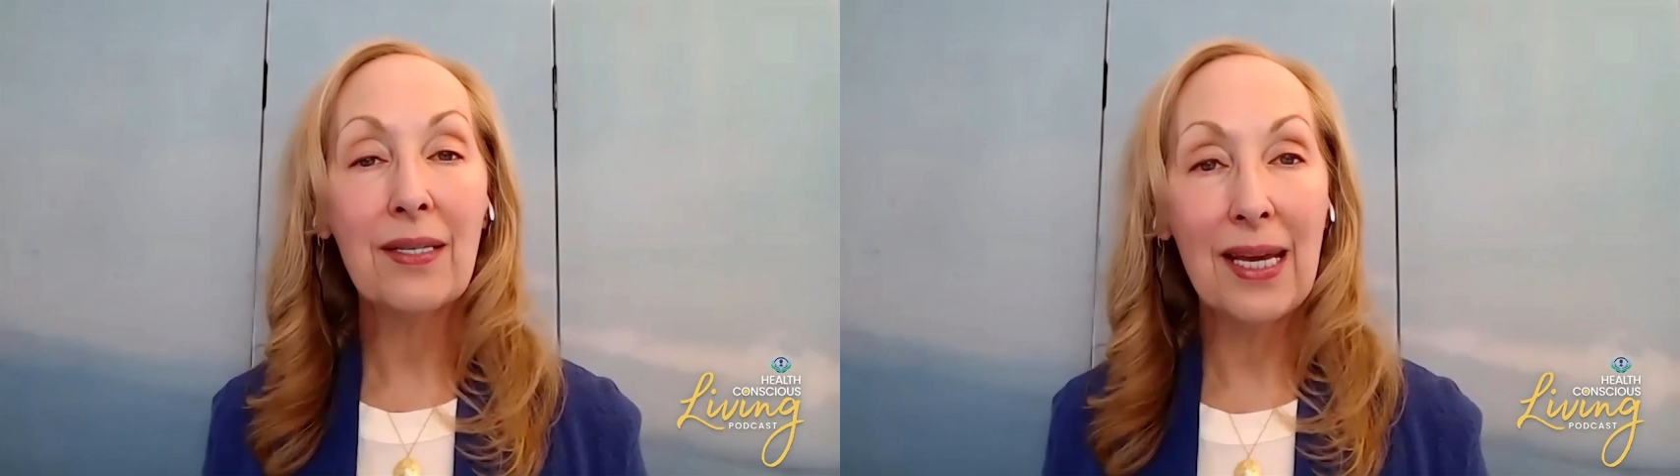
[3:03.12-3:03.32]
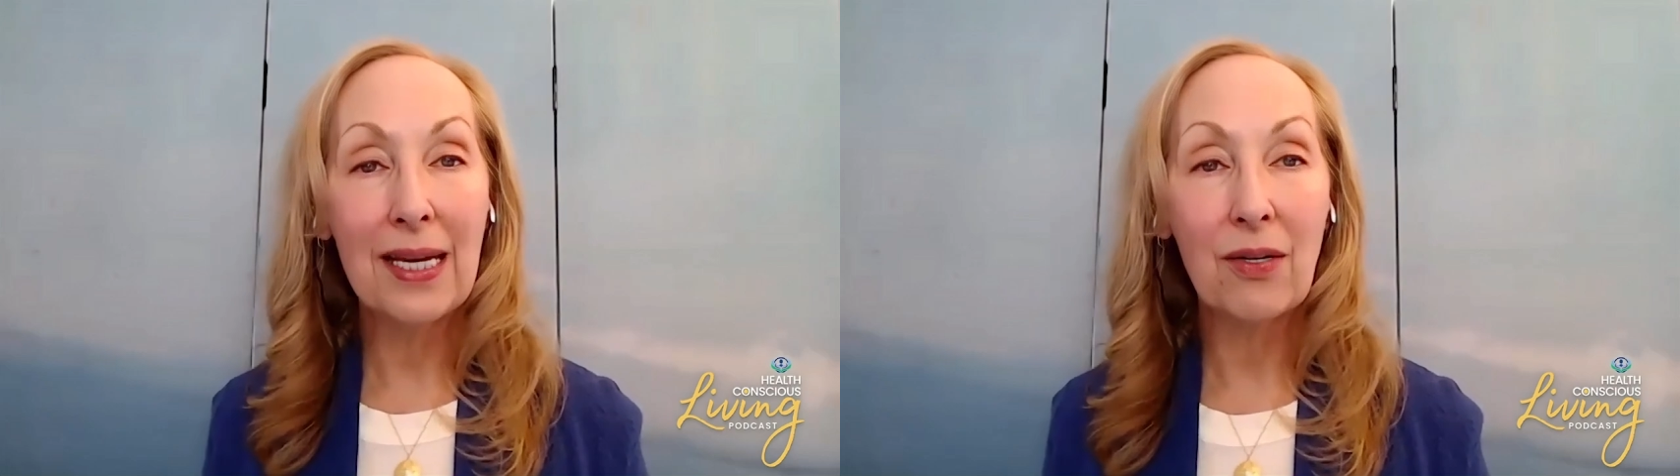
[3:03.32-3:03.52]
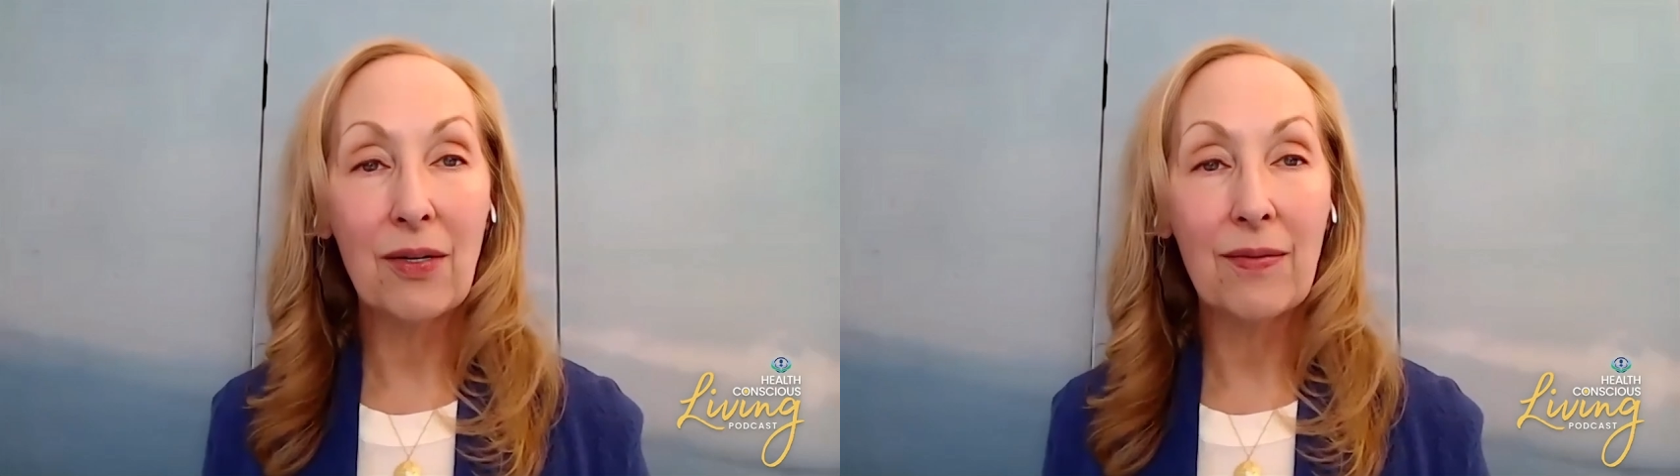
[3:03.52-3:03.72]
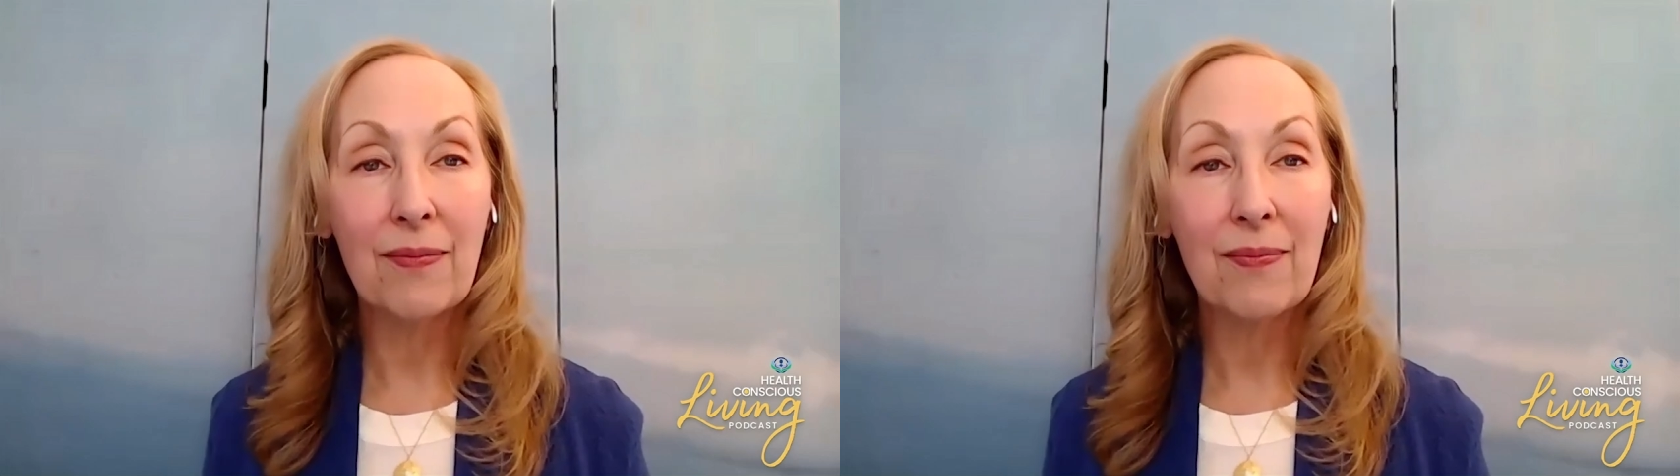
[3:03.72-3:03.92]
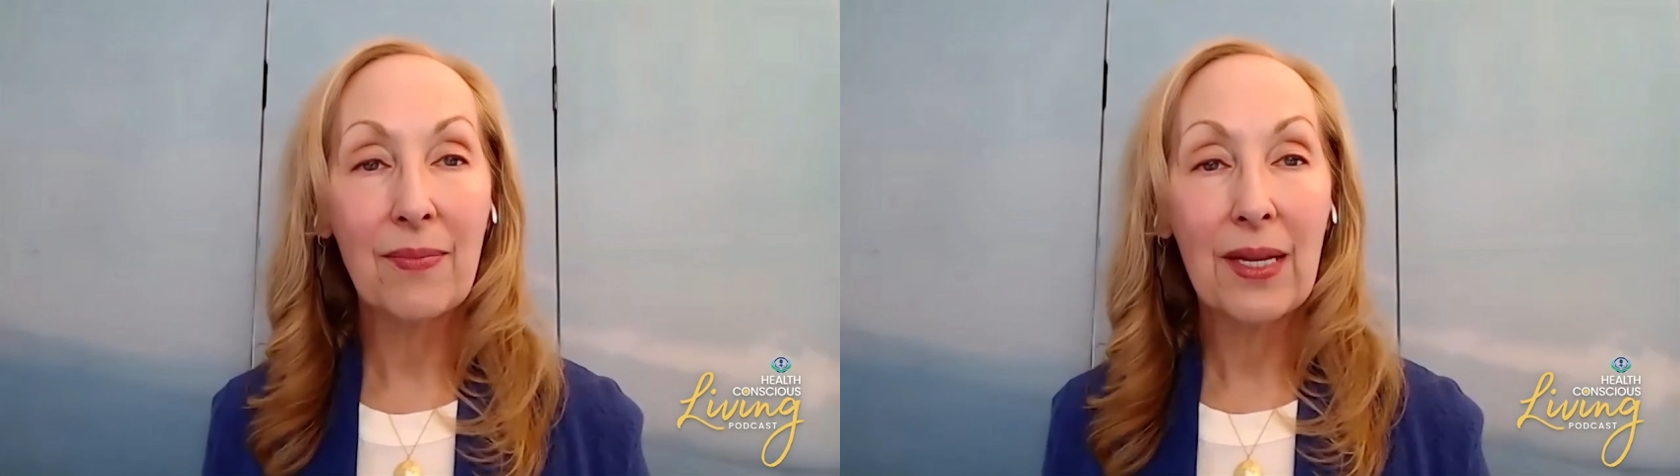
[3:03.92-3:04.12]
later.
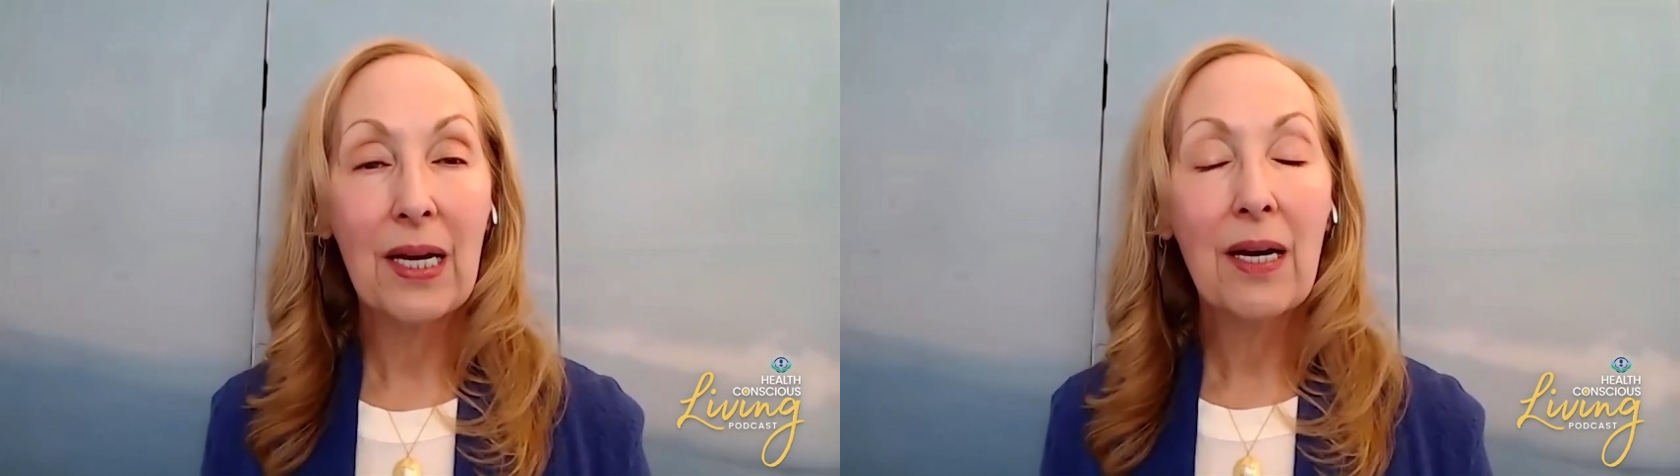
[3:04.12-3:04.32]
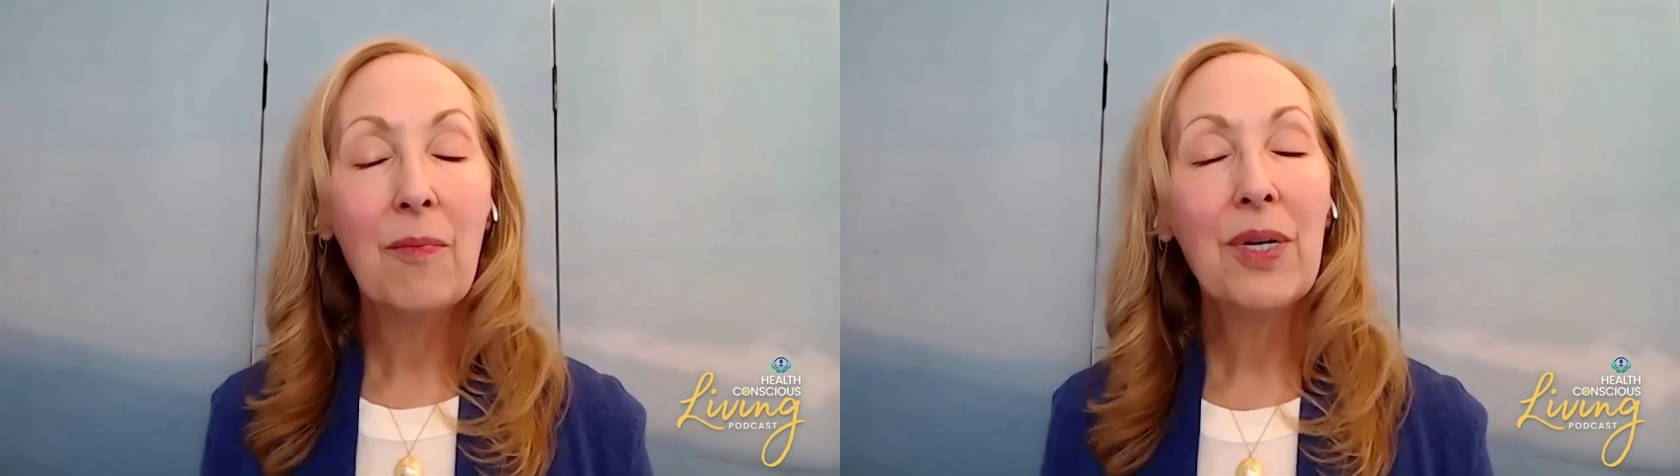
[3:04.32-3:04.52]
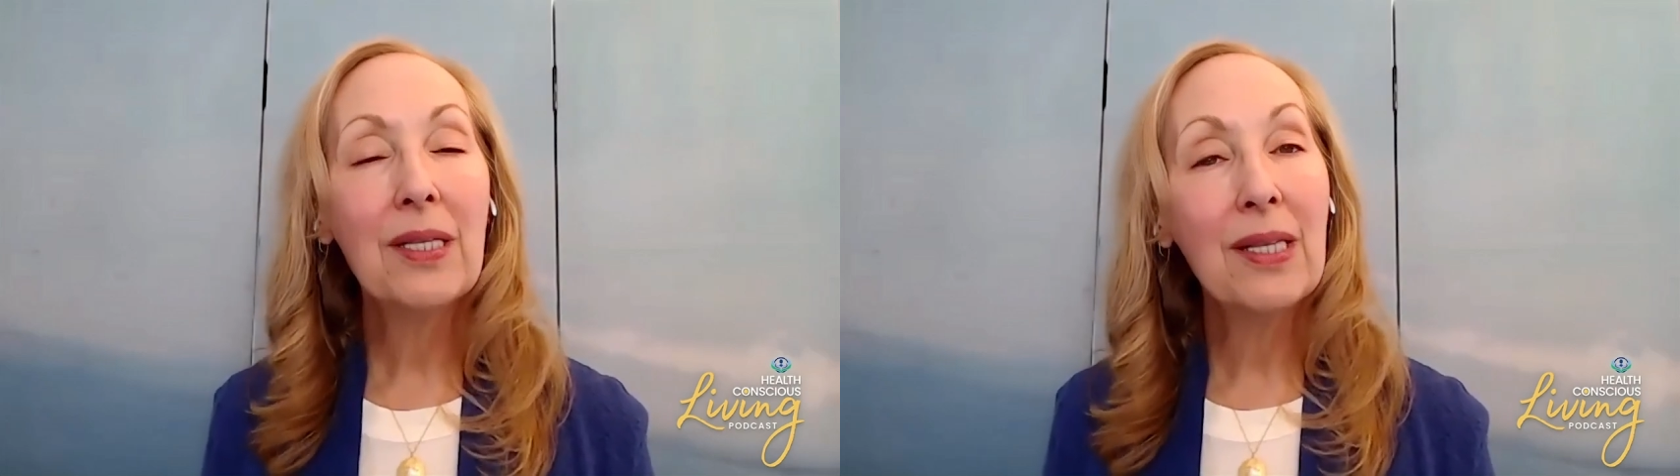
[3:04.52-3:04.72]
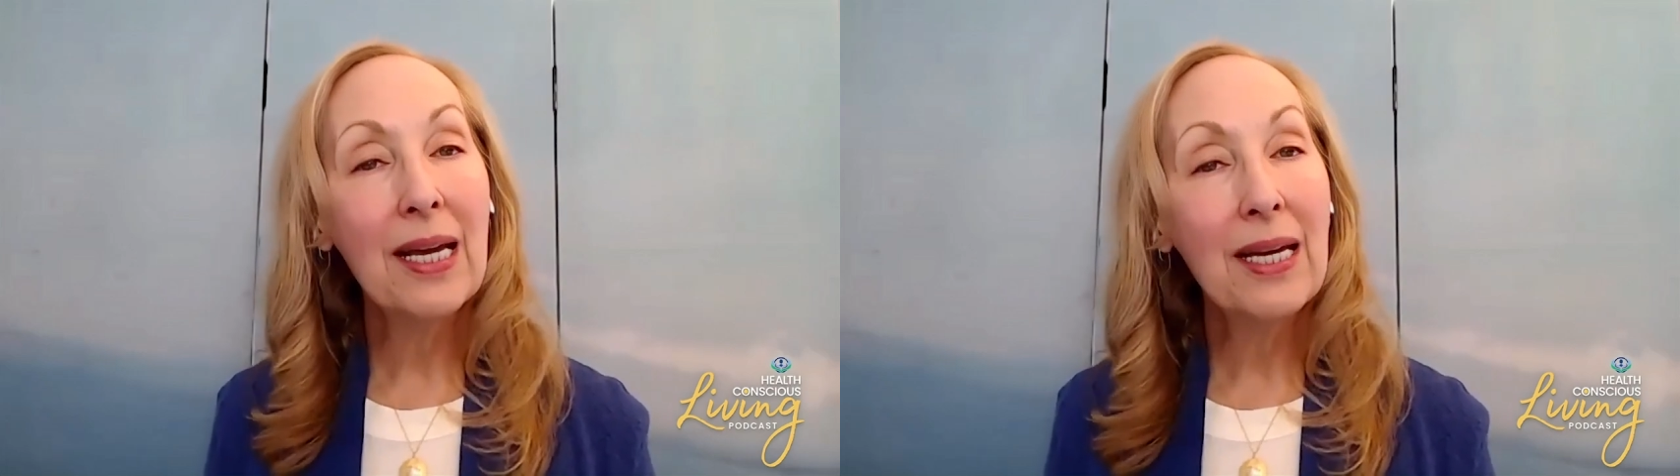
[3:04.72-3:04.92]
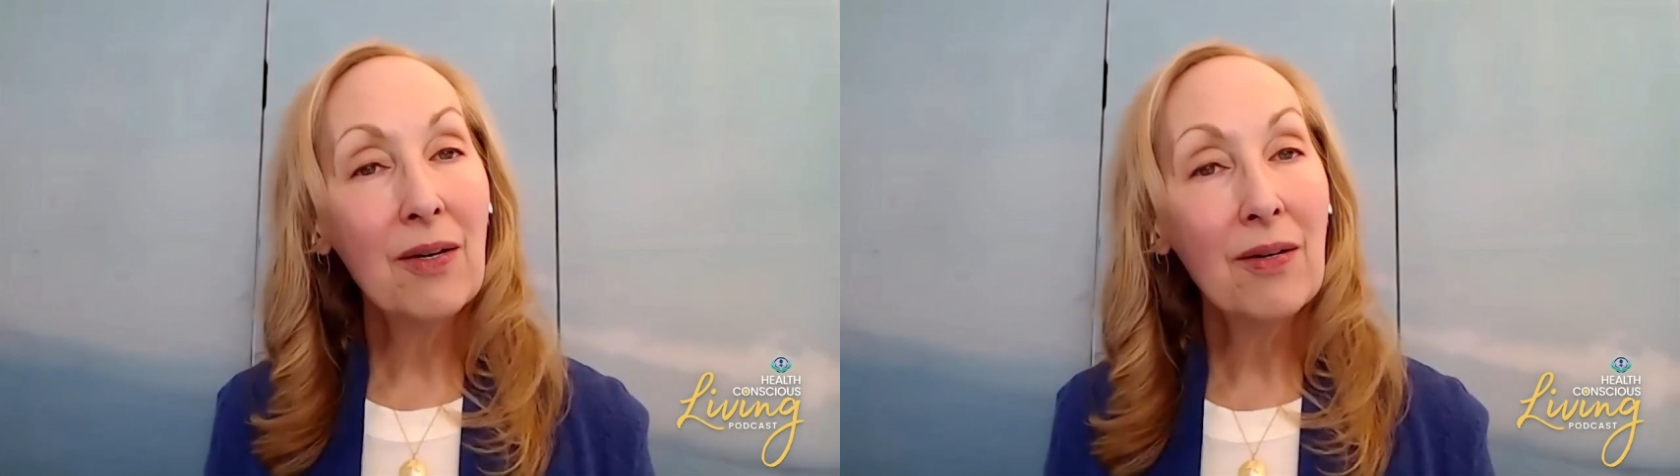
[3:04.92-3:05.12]
But
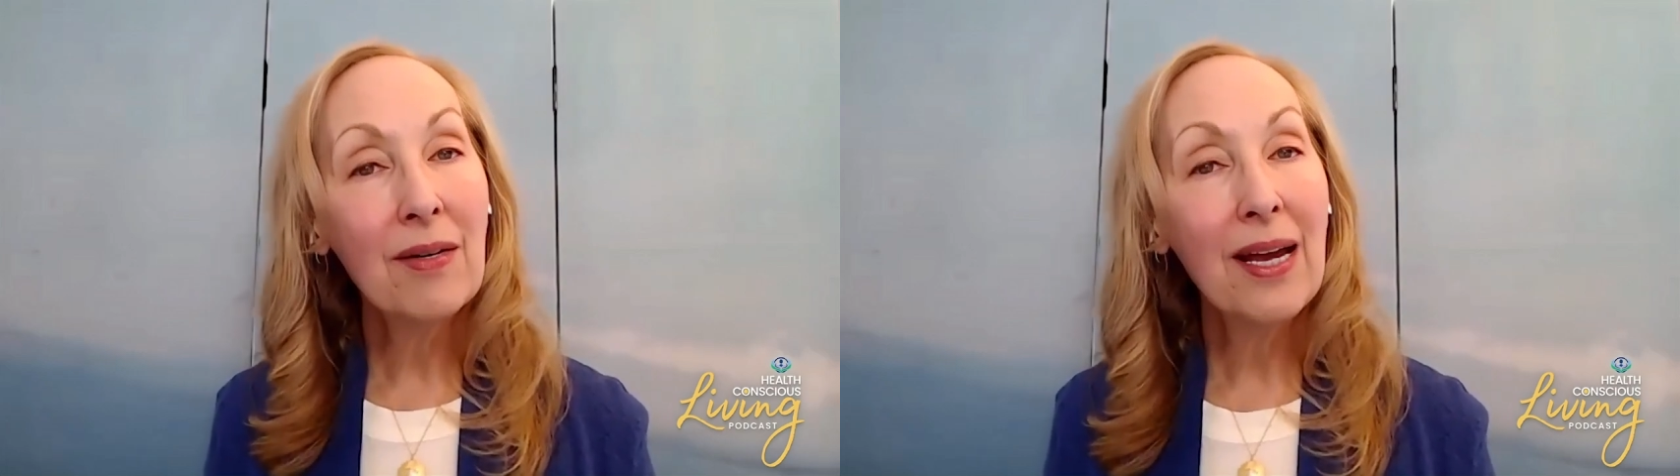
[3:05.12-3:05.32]
later